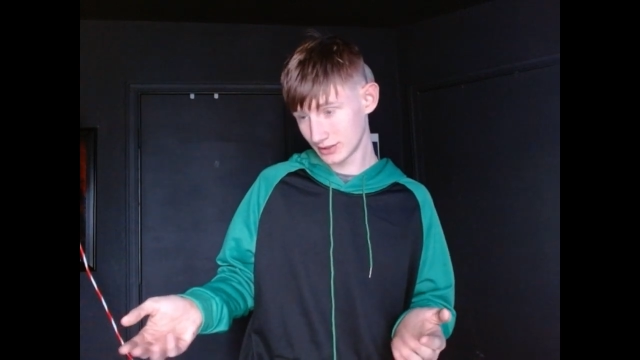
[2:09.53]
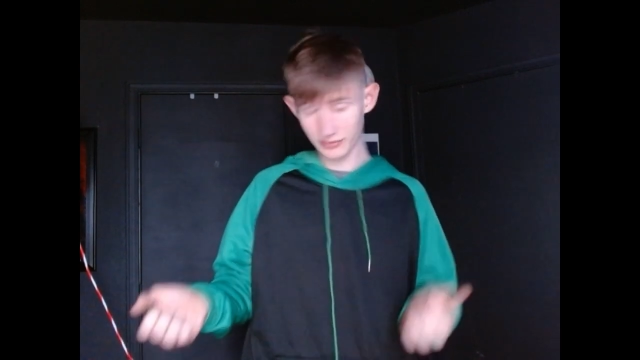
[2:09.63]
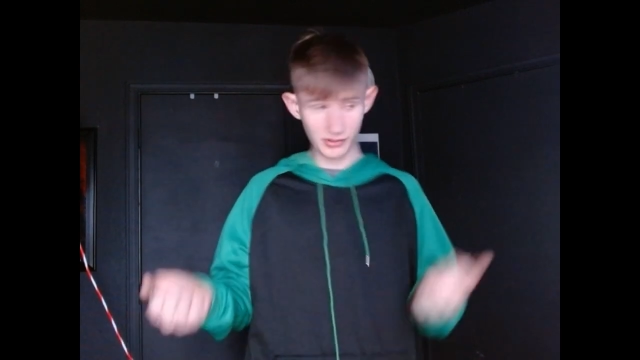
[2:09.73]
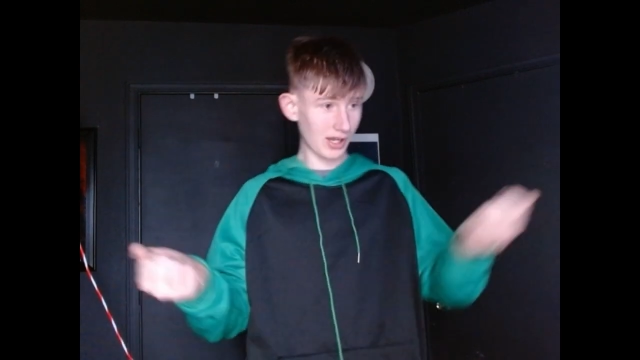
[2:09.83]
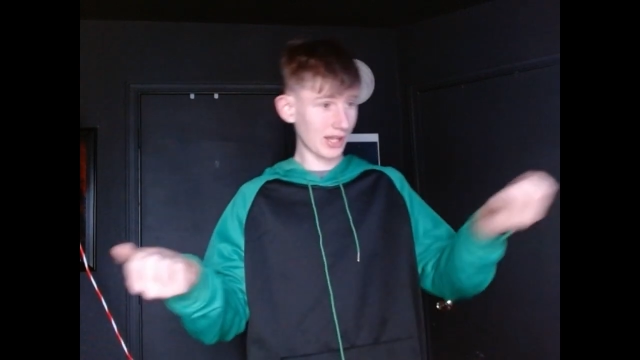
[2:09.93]

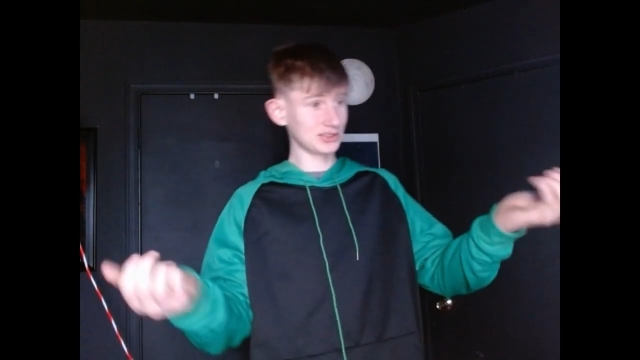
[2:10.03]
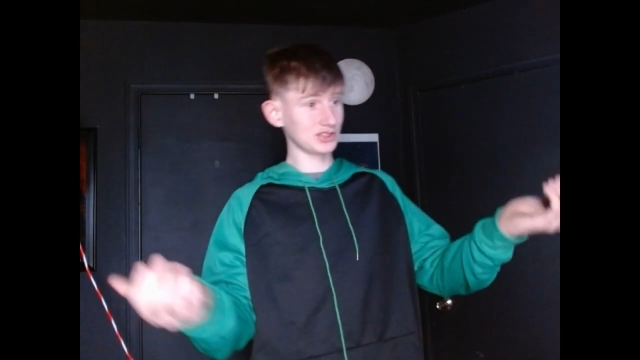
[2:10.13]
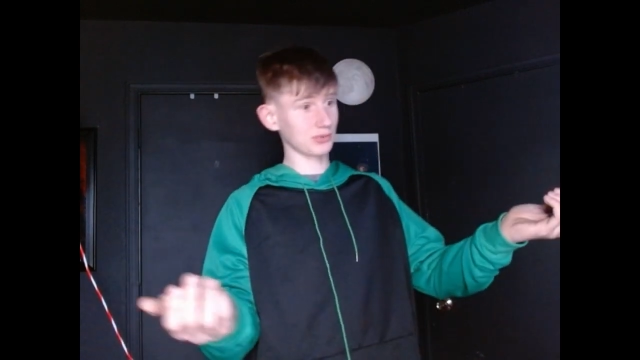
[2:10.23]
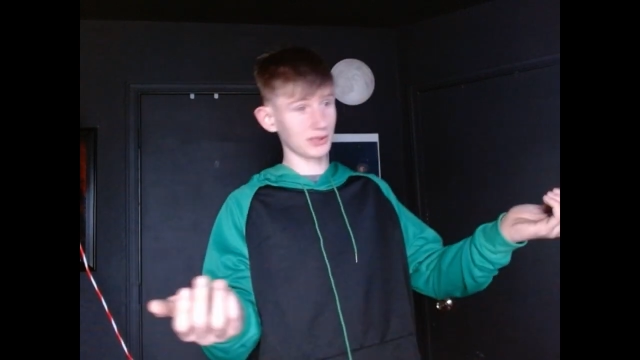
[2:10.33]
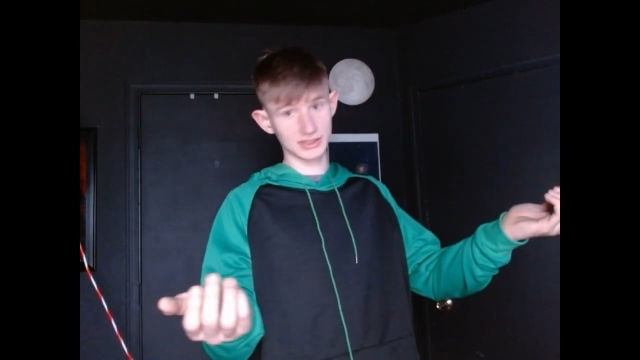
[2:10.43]
well, I
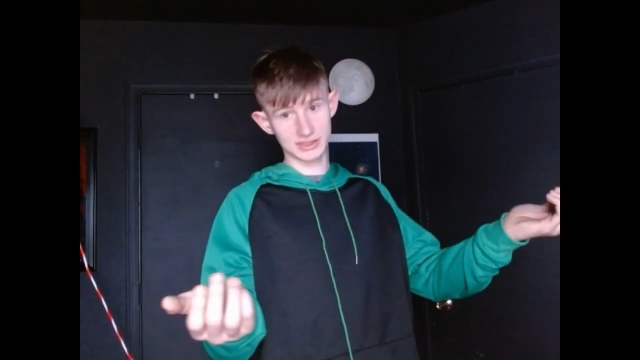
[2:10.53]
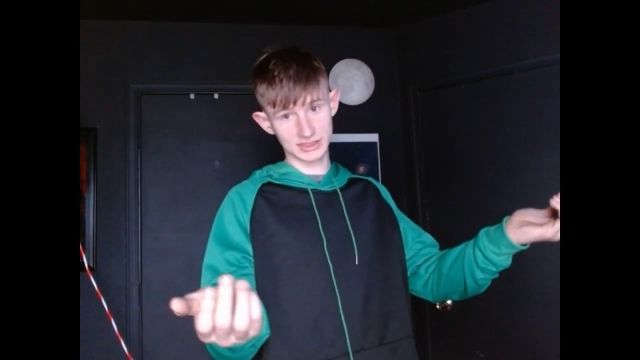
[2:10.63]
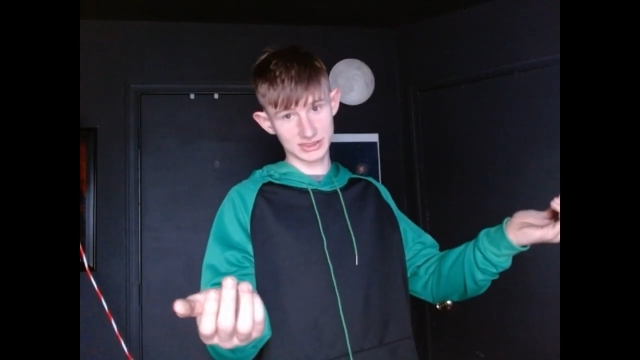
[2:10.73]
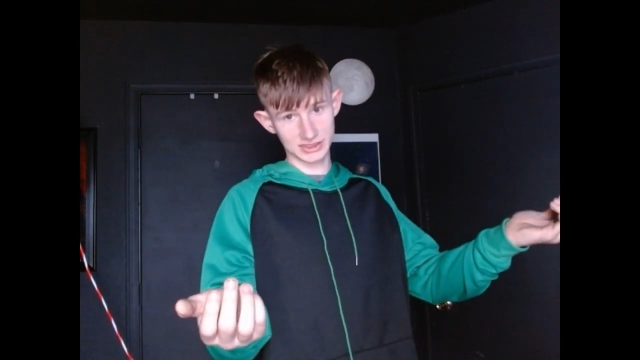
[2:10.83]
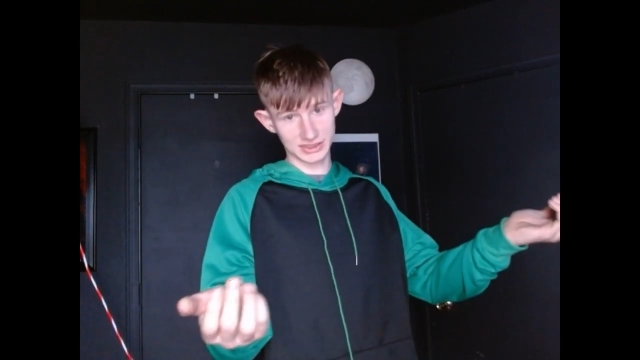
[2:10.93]
just want to
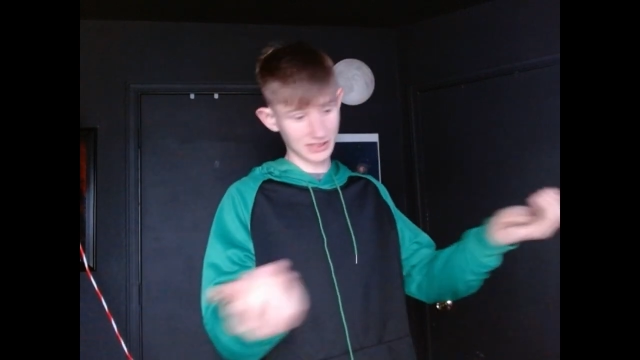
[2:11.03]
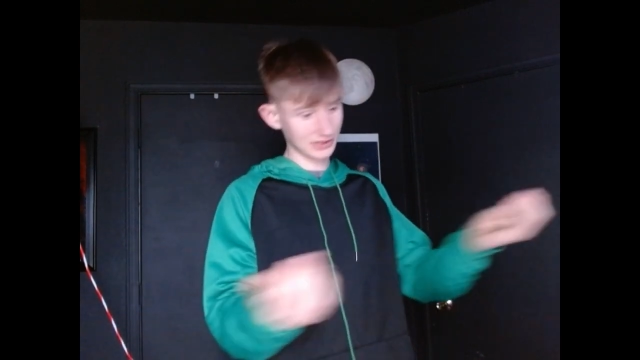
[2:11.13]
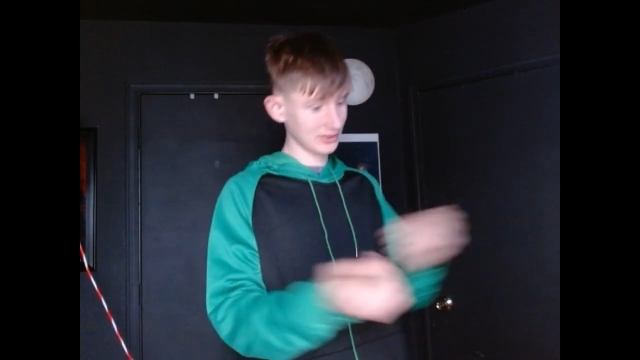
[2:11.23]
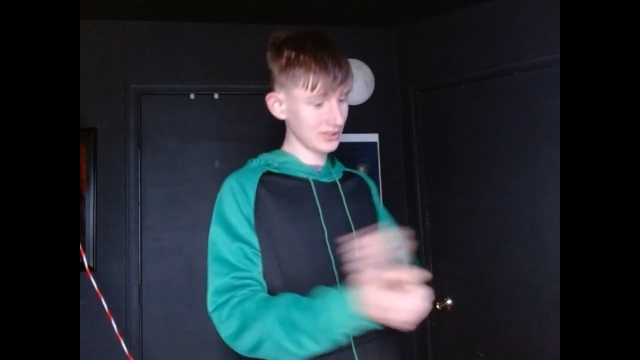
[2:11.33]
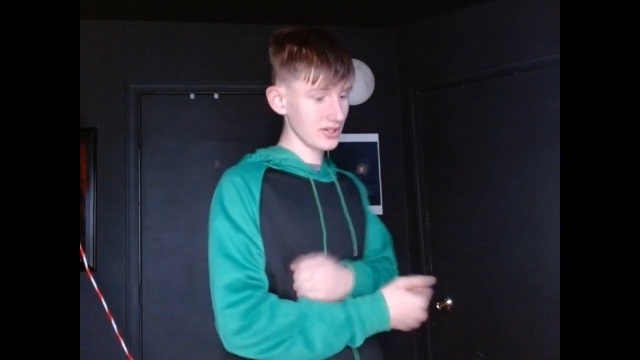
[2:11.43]
test this
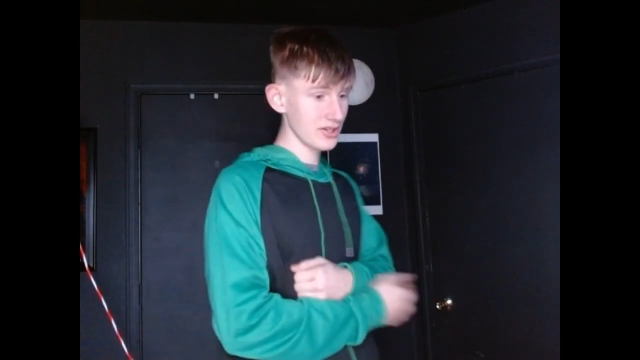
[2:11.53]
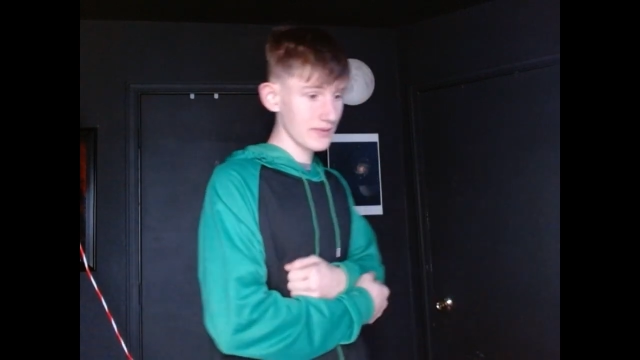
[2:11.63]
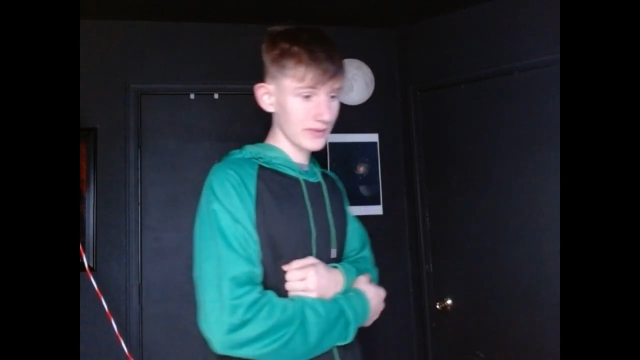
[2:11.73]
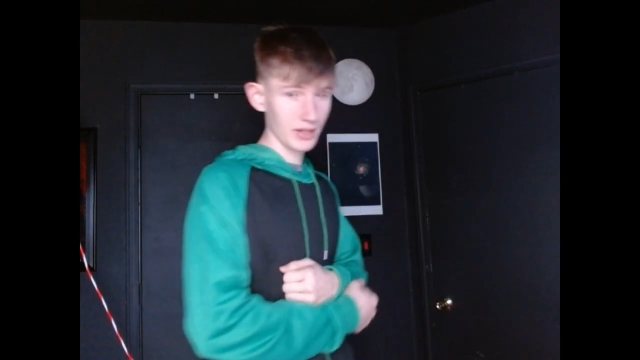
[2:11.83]
out. I